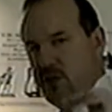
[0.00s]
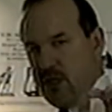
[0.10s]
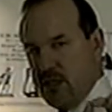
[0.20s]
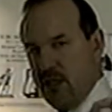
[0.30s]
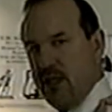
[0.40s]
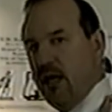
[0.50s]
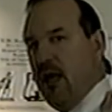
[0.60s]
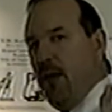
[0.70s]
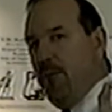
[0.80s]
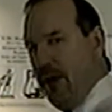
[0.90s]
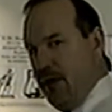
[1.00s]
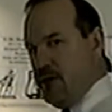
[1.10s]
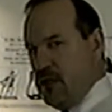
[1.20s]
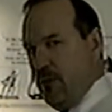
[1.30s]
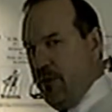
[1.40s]
adjusting the
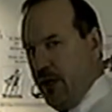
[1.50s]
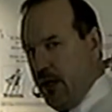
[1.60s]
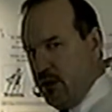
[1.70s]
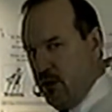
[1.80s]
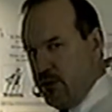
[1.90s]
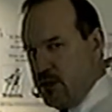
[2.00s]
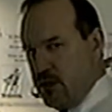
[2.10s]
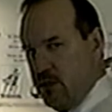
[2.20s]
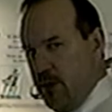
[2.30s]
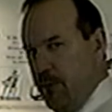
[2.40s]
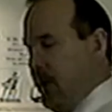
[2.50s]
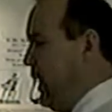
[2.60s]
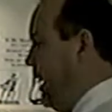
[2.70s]
parasympathetic nervous system up